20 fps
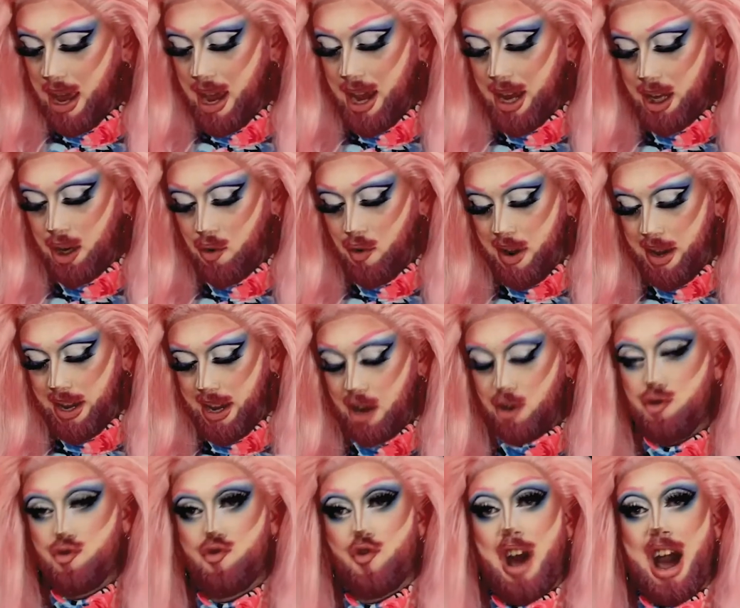and creating a
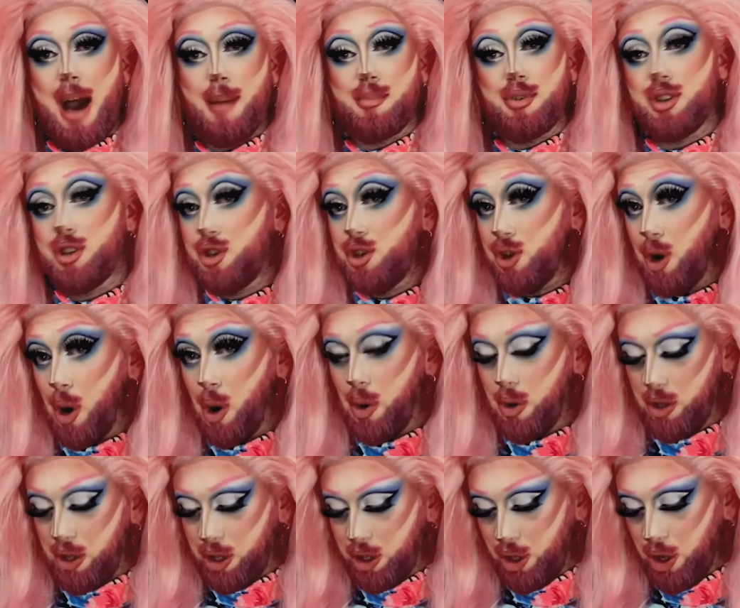trapped
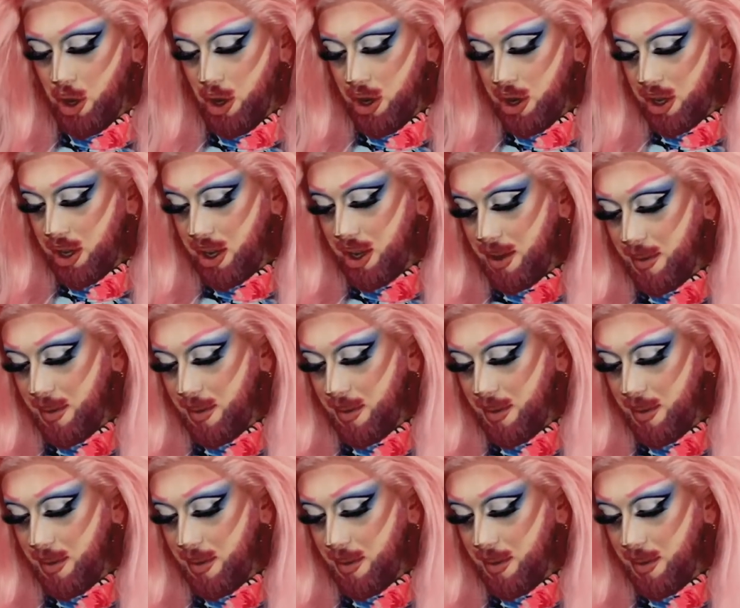doll look.